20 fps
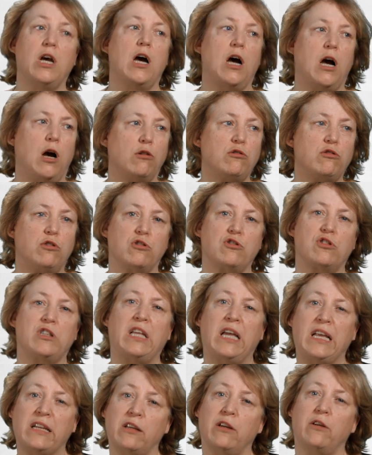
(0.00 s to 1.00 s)
how does
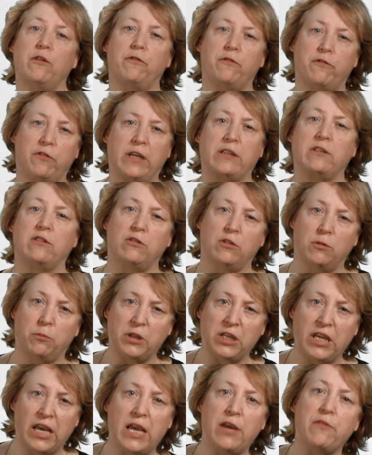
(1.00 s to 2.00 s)
that affect the
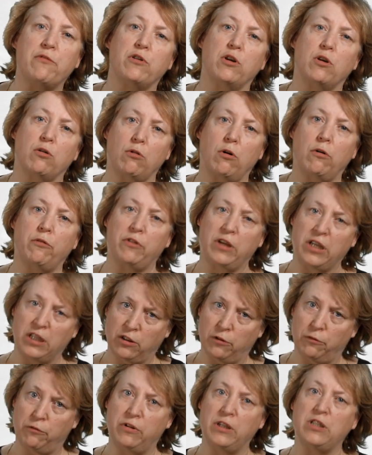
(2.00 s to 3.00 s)
behavior of
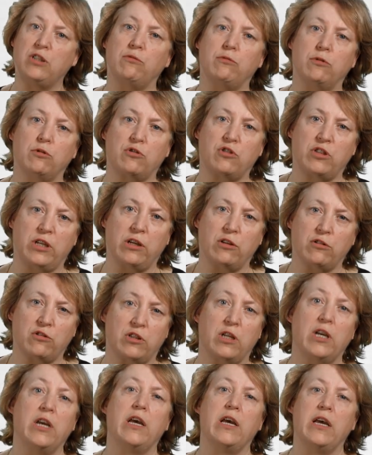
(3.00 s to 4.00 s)
individual cells